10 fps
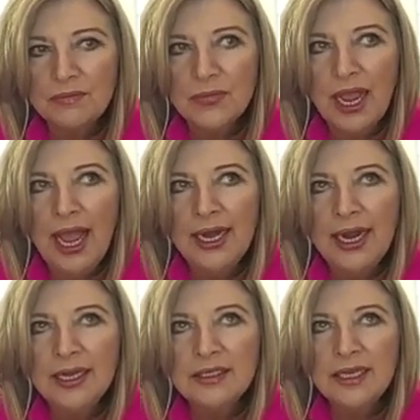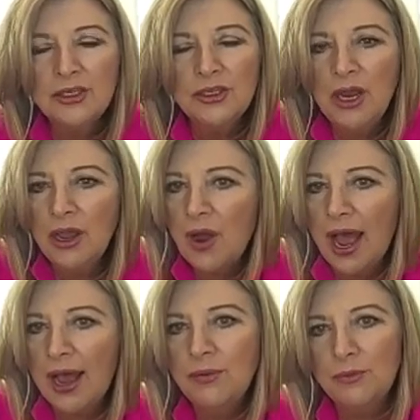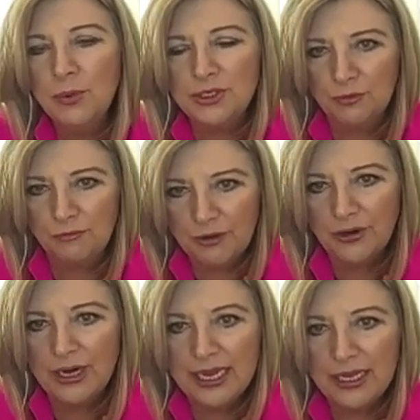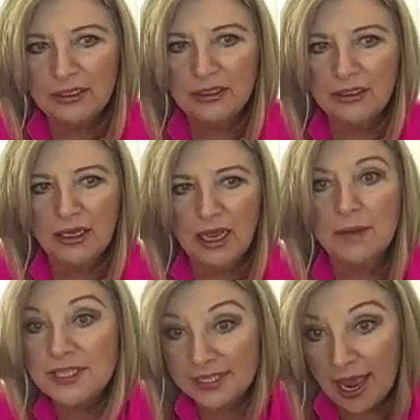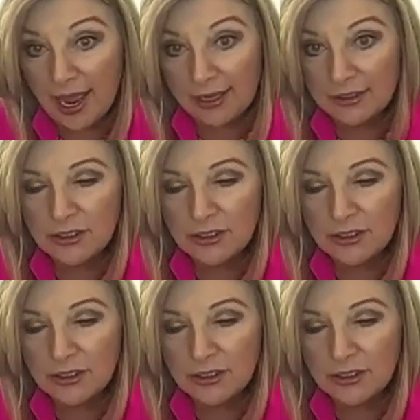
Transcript: and I said, you know, I was very upset